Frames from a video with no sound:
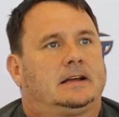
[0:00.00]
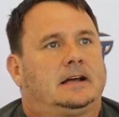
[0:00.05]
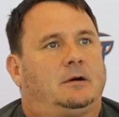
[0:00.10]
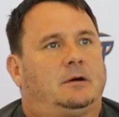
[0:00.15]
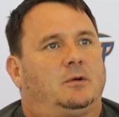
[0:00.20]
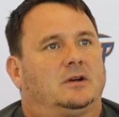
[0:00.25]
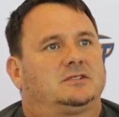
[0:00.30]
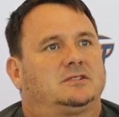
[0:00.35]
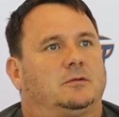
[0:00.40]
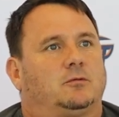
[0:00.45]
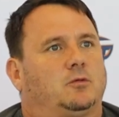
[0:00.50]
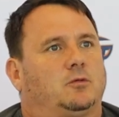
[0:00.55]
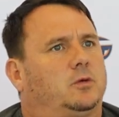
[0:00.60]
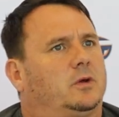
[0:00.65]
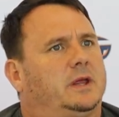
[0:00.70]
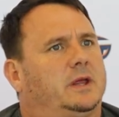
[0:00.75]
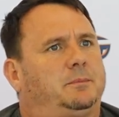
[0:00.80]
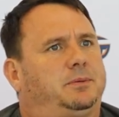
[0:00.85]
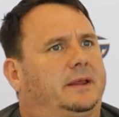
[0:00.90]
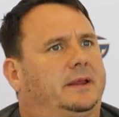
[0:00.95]
I wasn't
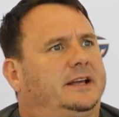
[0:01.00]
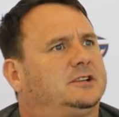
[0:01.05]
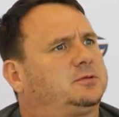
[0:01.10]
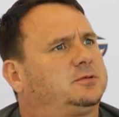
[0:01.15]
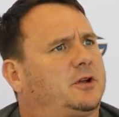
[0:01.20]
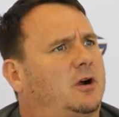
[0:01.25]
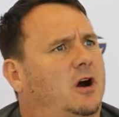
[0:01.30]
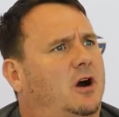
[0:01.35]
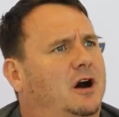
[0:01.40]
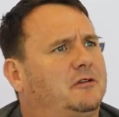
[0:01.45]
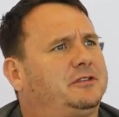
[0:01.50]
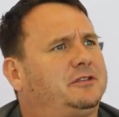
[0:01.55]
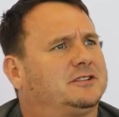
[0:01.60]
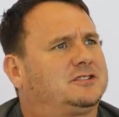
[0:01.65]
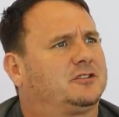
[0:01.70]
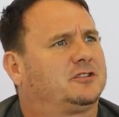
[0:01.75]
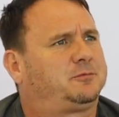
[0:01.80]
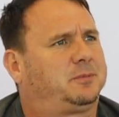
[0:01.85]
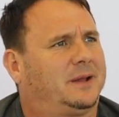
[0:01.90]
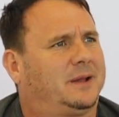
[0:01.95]
really pleased with our
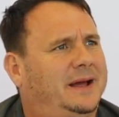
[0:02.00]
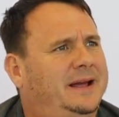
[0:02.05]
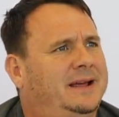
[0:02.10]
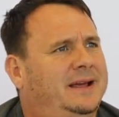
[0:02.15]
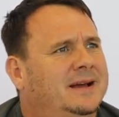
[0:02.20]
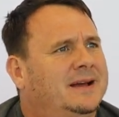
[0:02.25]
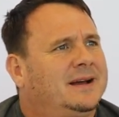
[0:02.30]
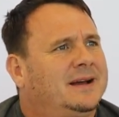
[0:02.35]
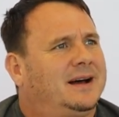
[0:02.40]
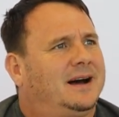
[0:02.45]
offensive play.